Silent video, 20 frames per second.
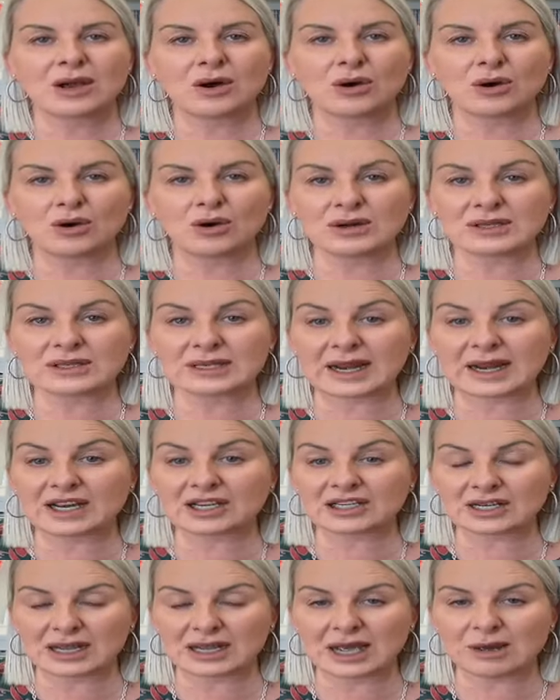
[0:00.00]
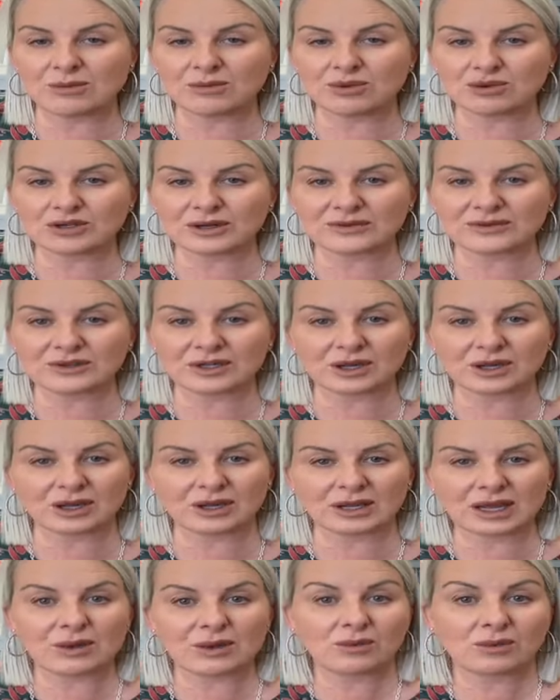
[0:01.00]
Or is it actually humble-driven to go,
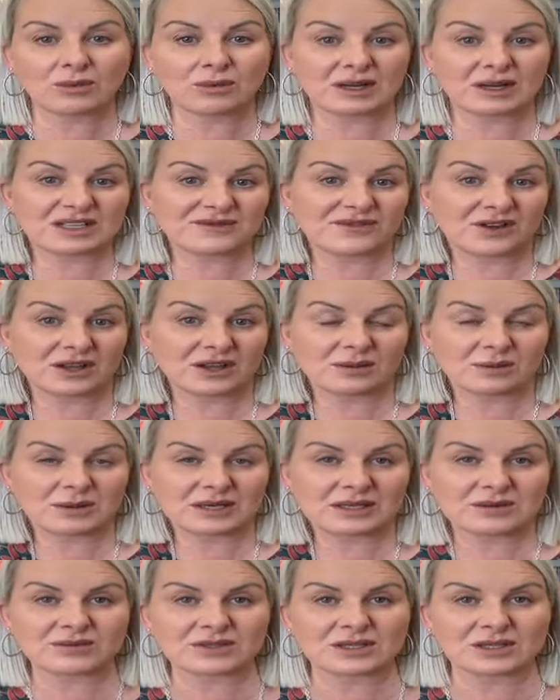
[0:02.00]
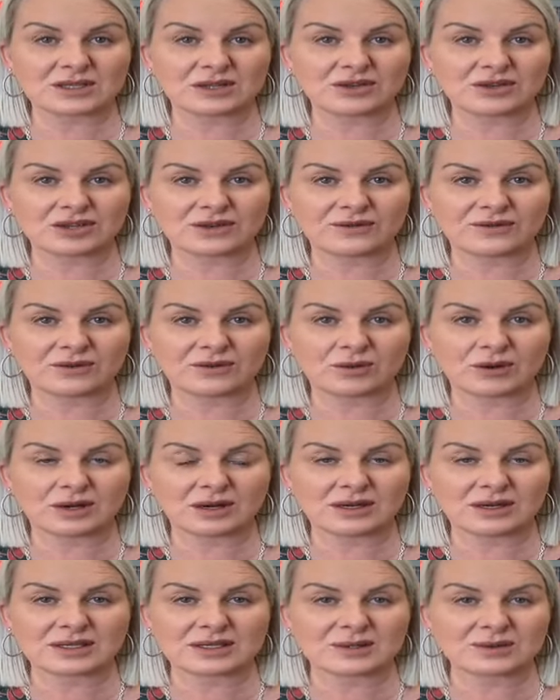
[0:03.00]
okay, well, let's find the best solution for what
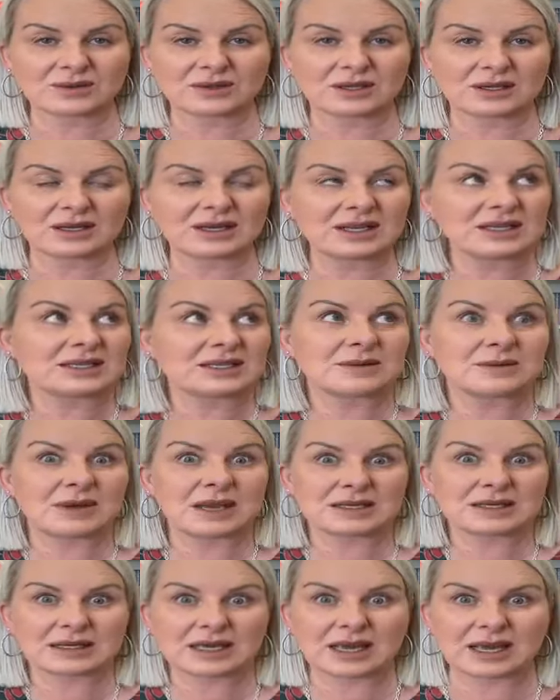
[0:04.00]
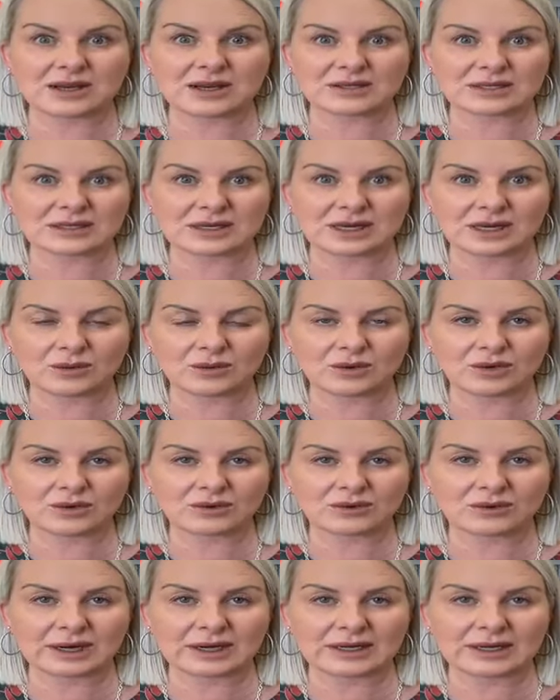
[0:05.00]
it is with the least amount of chaos in our
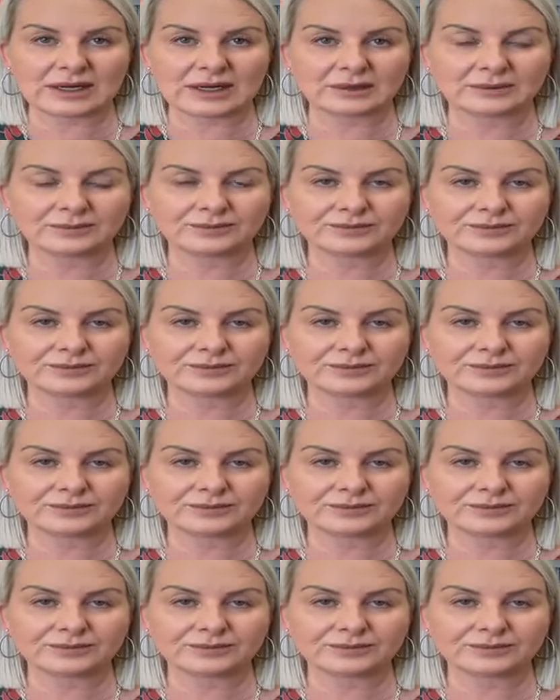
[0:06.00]
world right now.